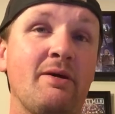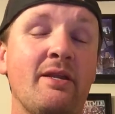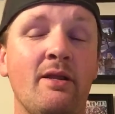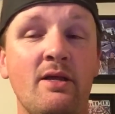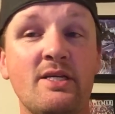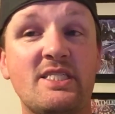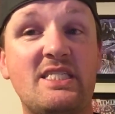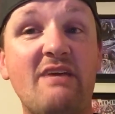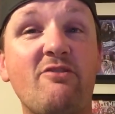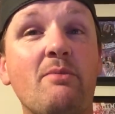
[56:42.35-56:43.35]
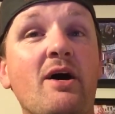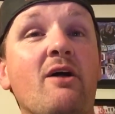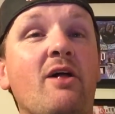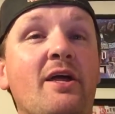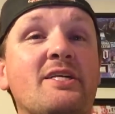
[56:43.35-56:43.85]
But Steve
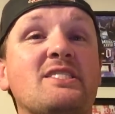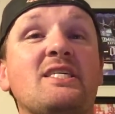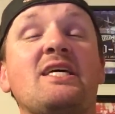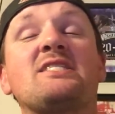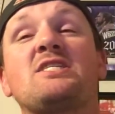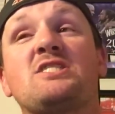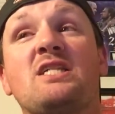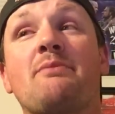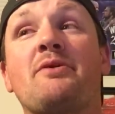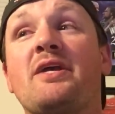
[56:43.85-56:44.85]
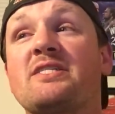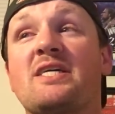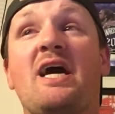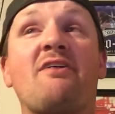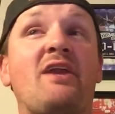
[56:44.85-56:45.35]
Amell, honestly, is a celebrity, is
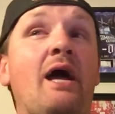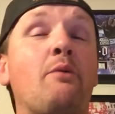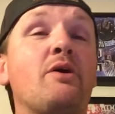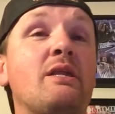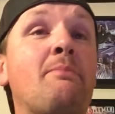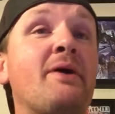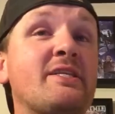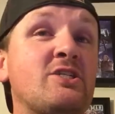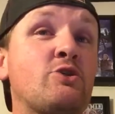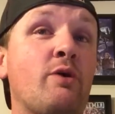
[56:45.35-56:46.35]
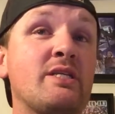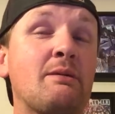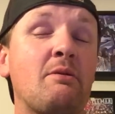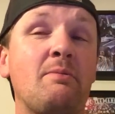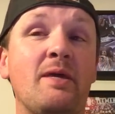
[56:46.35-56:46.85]
a guy that I wouldn't have picked to join
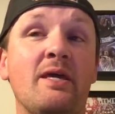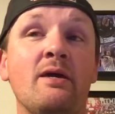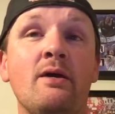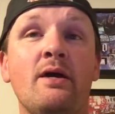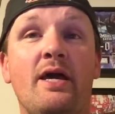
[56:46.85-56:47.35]
WWE.